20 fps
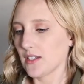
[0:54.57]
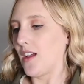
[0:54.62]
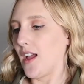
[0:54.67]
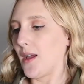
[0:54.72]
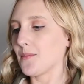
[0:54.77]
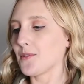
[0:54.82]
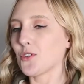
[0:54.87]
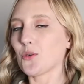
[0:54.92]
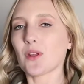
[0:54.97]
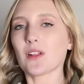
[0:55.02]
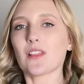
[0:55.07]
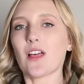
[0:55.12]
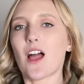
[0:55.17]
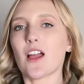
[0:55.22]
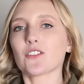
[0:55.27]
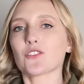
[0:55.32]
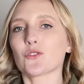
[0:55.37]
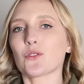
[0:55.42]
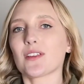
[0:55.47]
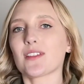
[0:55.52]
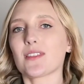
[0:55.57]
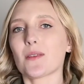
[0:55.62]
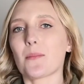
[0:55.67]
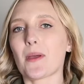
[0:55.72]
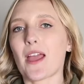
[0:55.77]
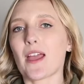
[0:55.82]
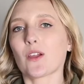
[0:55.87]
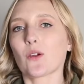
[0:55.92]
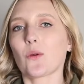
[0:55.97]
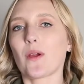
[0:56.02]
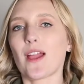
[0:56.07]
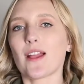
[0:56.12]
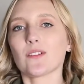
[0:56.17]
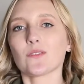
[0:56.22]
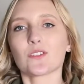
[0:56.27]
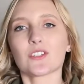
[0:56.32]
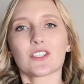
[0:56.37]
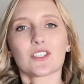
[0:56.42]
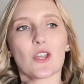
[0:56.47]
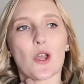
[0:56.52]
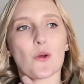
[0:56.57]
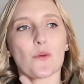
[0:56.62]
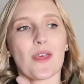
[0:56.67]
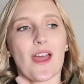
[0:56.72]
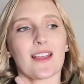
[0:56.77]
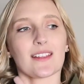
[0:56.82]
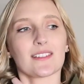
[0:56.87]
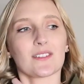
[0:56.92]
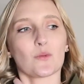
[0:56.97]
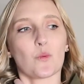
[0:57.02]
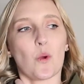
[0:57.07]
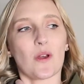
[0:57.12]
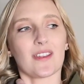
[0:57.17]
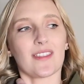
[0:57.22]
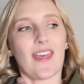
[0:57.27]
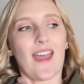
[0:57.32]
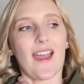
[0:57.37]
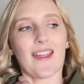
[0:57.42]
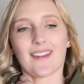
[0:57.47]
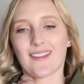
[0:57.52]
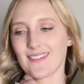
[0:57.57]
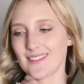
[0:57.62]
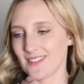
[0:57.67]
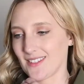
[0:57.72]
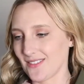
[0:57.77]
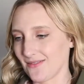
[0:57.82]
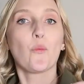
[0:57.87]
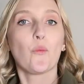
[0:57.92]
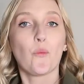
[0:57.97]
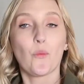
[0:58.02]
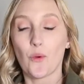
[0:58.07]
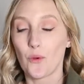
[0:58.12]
I'm doing laundry in the background, so that's what that is.